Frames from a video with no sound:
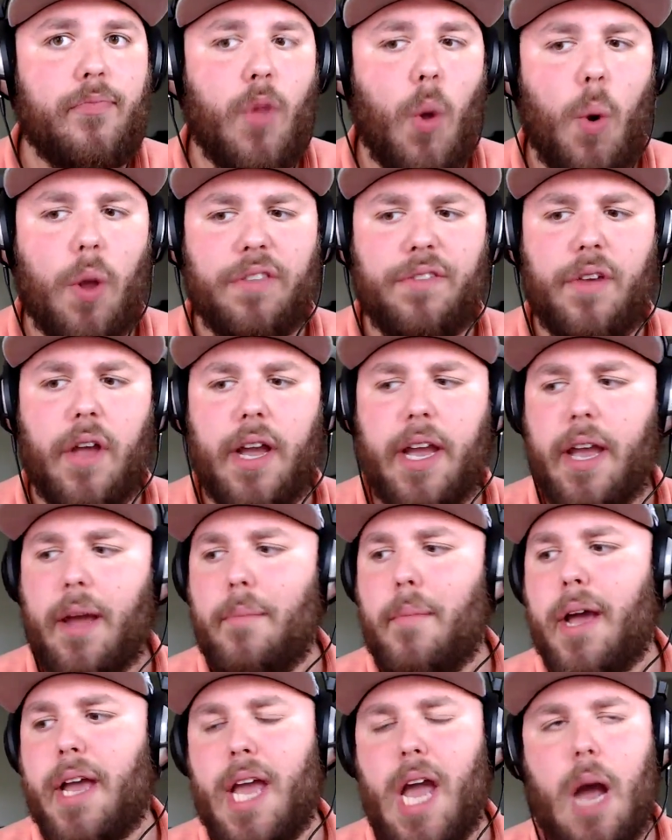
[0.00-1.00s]
Once I
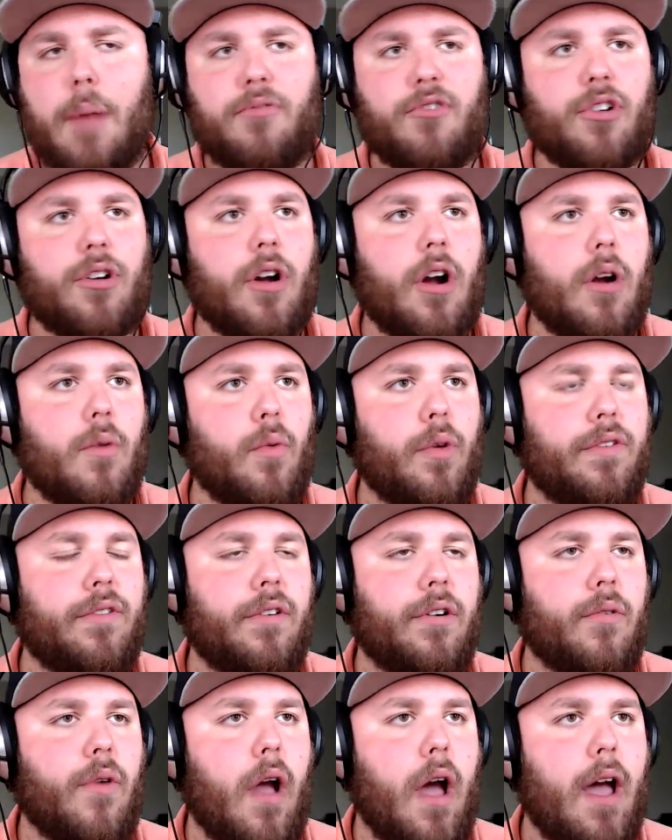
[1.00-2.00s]
get my capture card, once
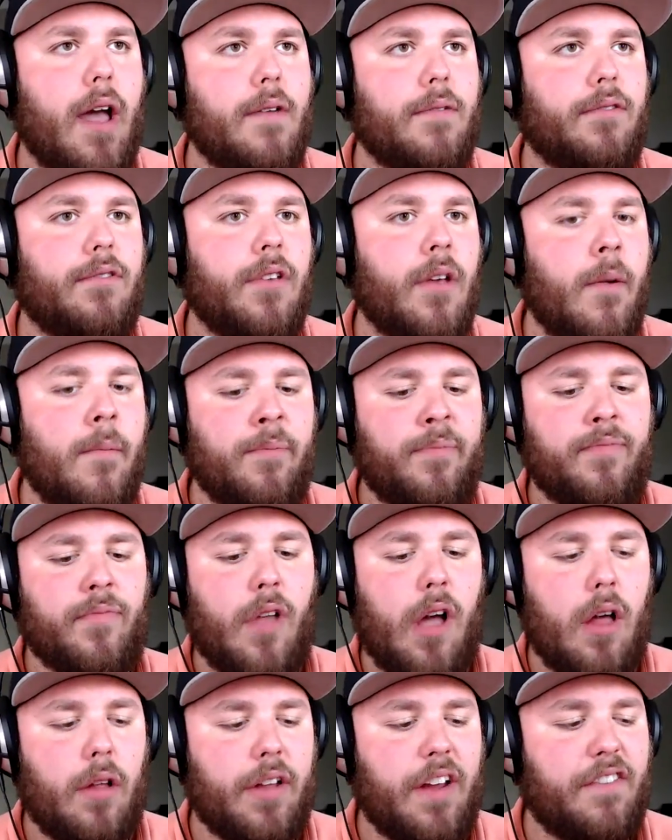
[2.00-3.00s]
it arrives,
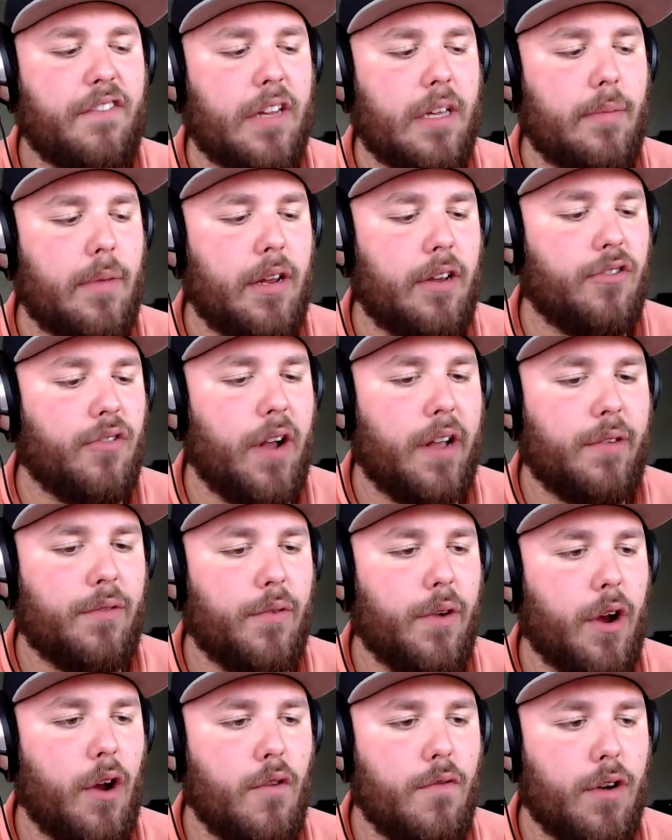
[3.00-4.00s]
I'll definitely be
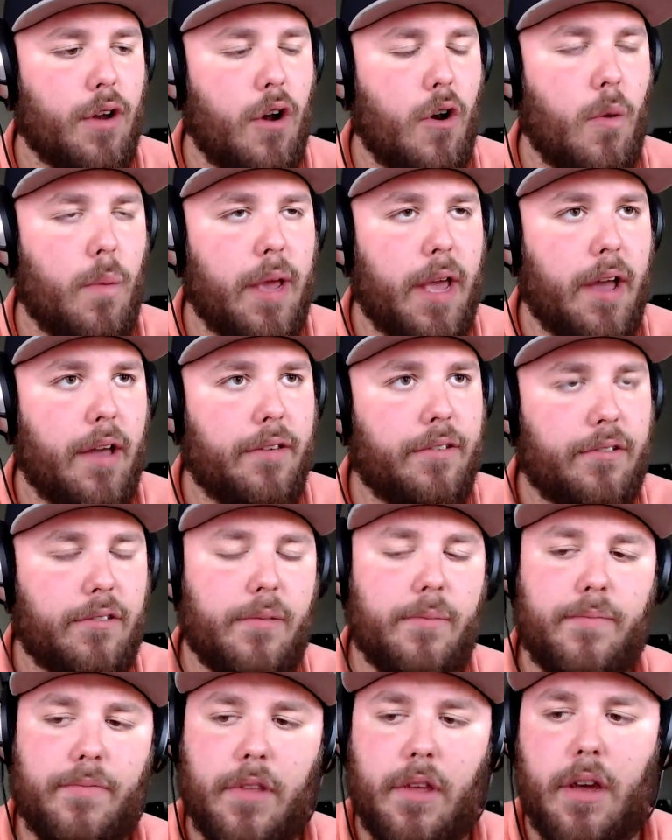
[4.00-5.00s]
transferring over to
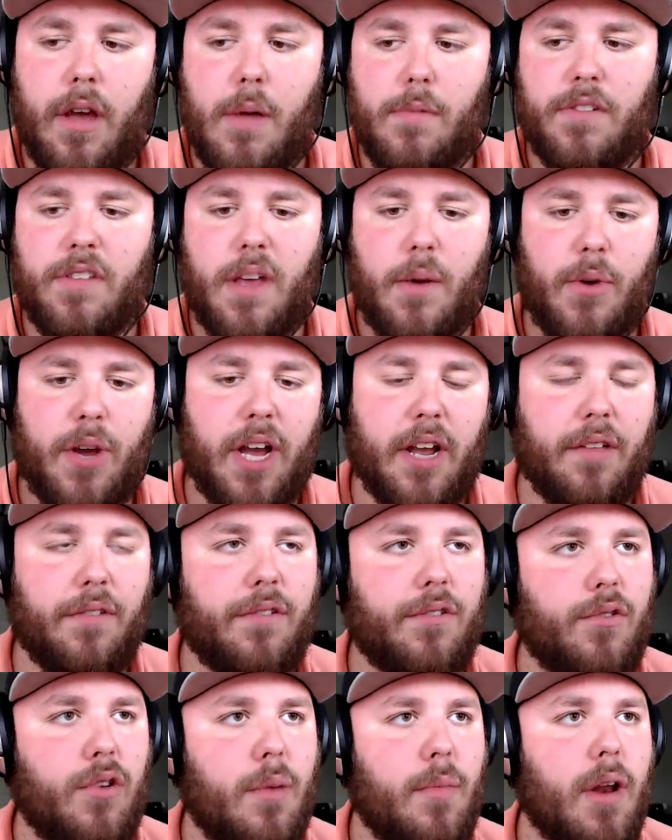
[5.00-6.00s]
OBS, so that way I can
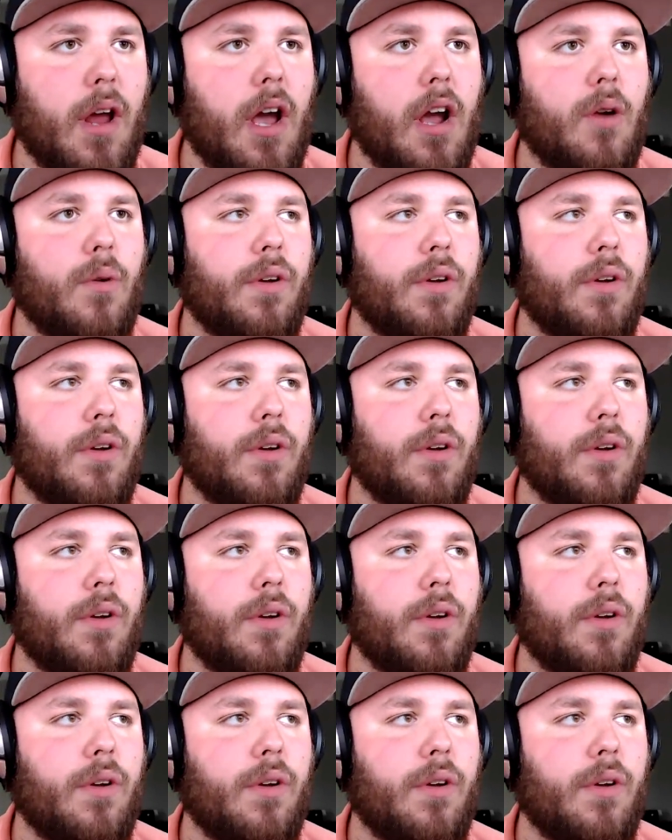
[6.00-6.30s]
stream in higher